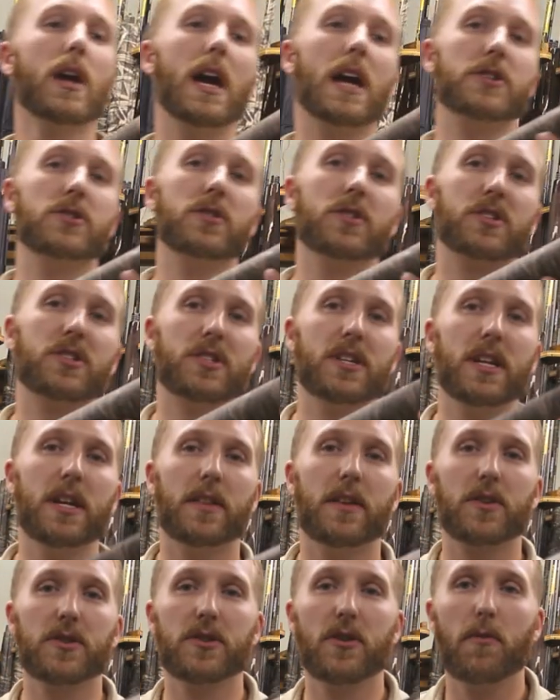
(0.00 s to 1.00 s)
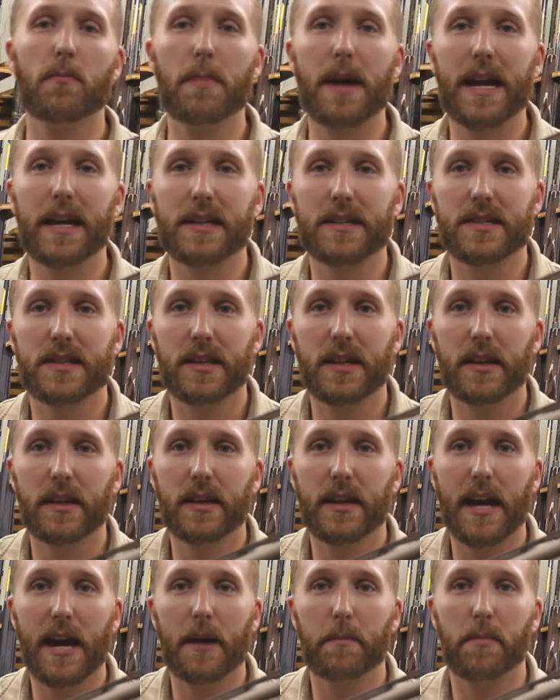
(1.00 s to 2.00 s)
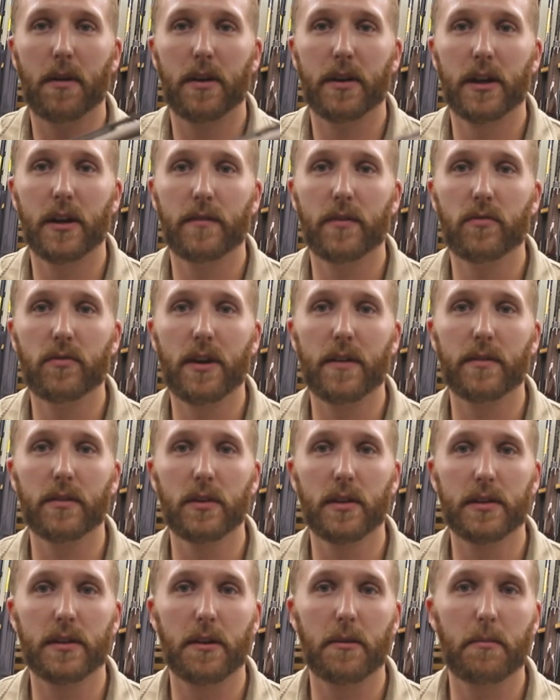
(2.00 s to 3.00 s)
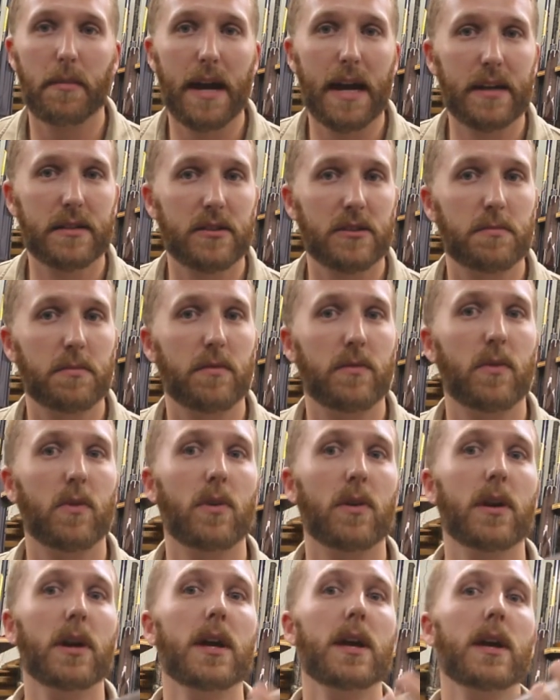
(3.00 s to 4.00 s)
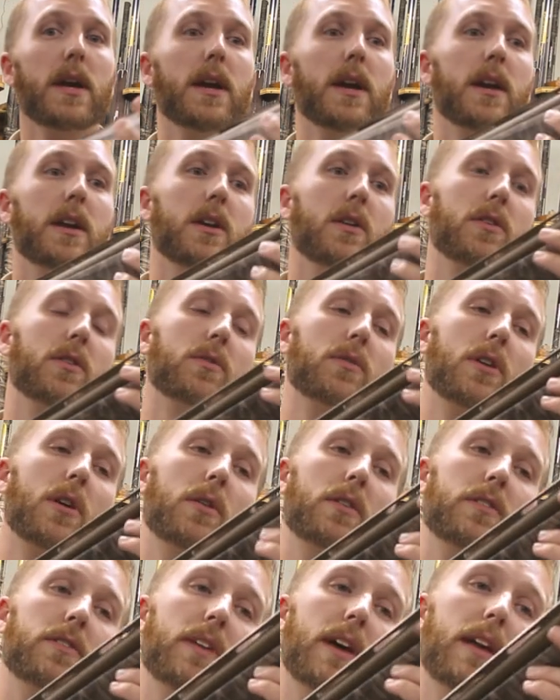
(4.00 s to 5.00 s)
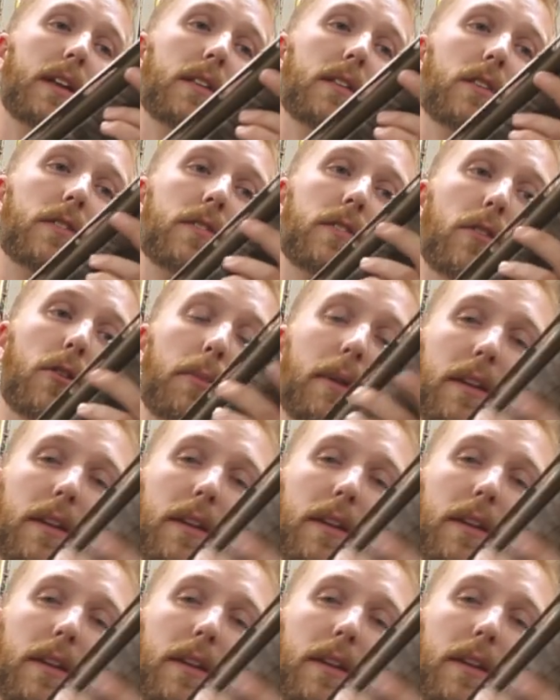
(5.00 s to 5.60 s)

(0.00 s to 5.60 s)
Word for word: As you can see, there's no magazine cap on here. If you've never looked at a Maxis before, you know, you'll notice that it looks a little